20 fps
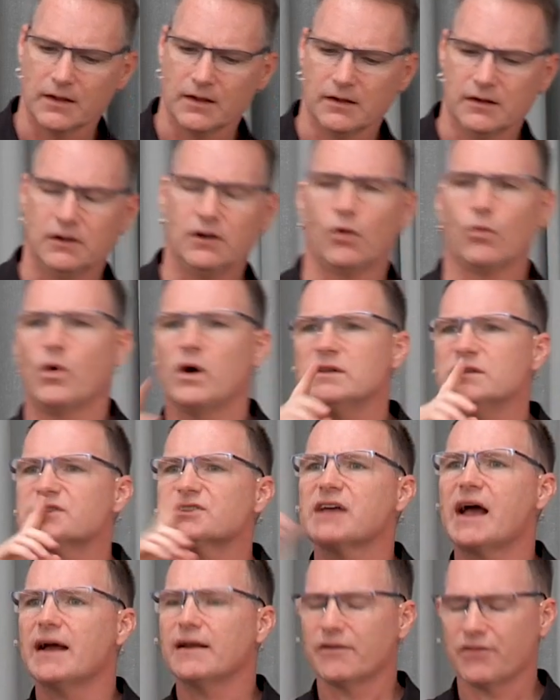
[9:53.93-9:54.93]
You know, one
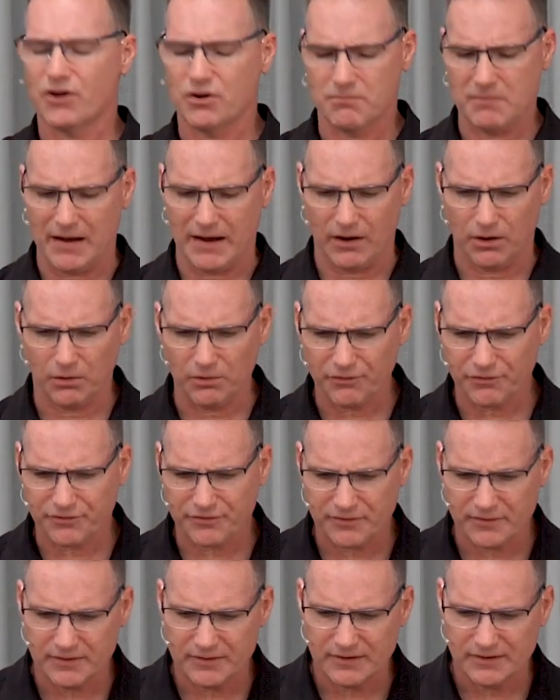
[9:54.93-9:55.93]
side of their
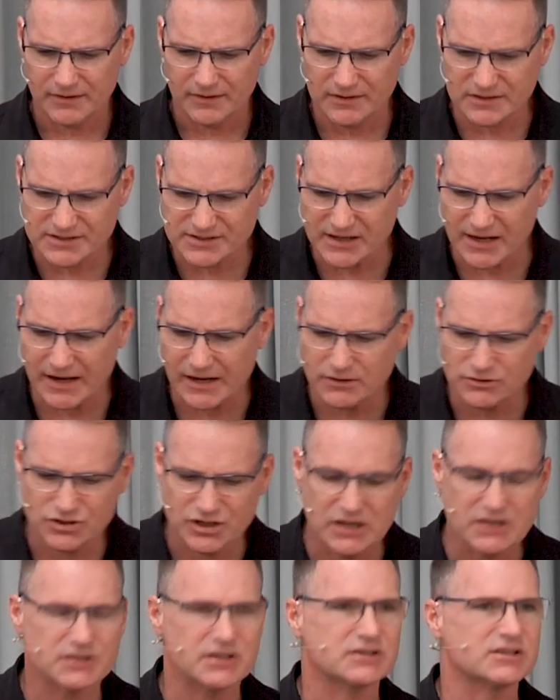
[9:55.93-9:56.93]
mouth is saying,
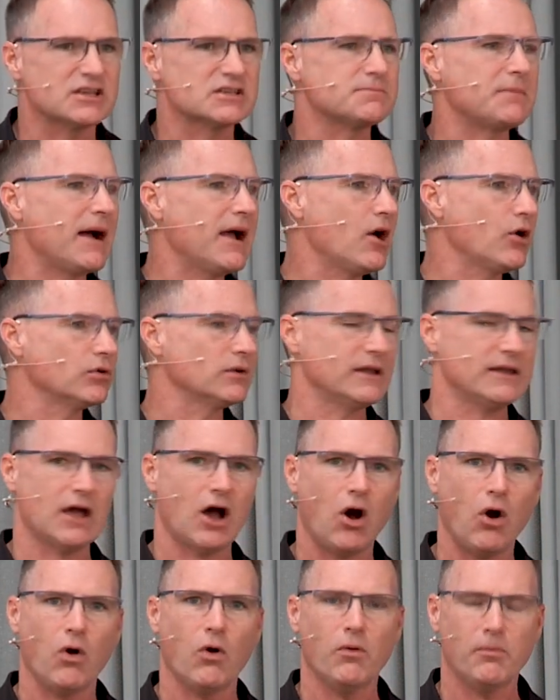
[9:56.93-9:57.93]
Jesus is my only
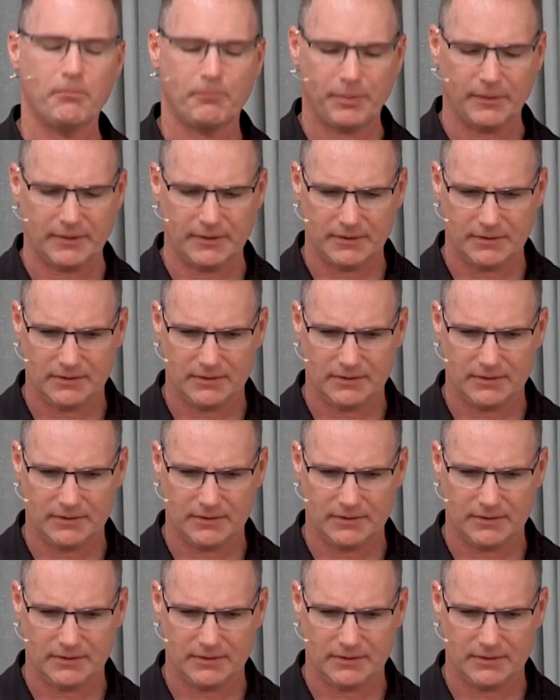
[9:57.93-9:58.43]
hope,